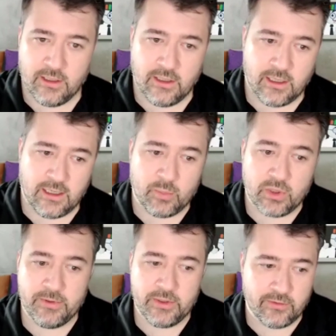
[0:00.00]
put
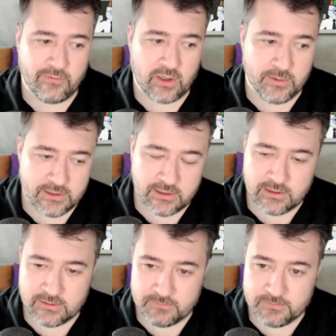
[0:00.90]
them in your environment
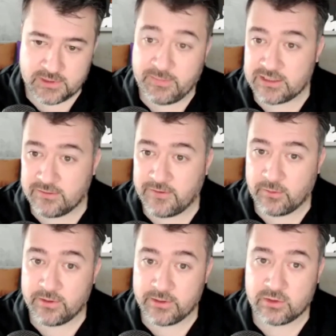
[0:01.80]
to specify
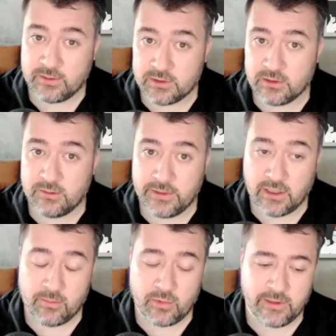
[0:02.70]
where the scripts are going to be
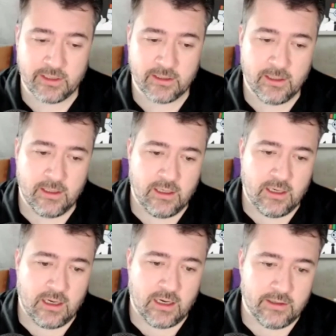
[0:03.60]
operating.
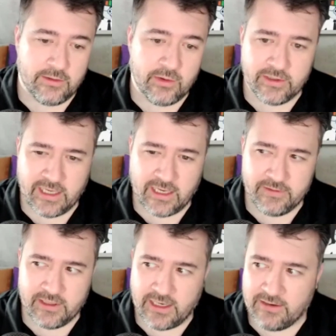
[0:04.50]
The only
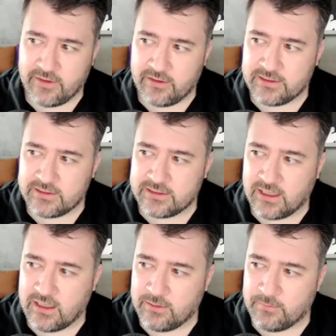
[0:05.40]
caveat I have there is
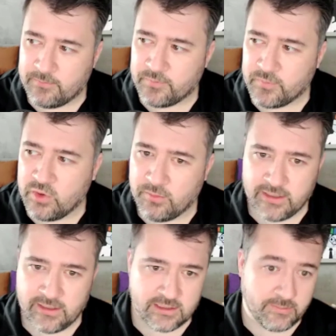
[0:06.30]
you
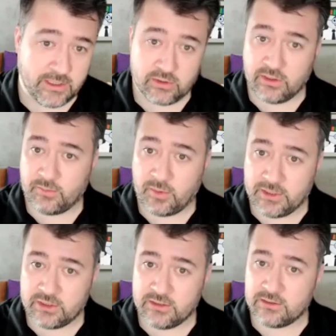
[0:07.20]
might need to make sure the
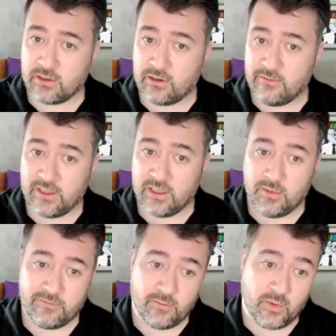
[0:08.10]
permissions are
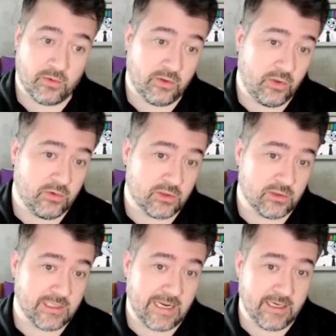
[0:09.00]
available for both
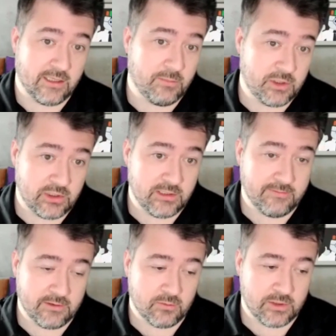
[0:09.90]
users and the machine
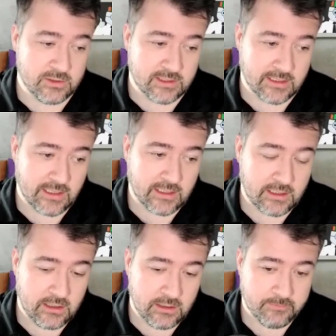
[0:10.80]
level when you set that key.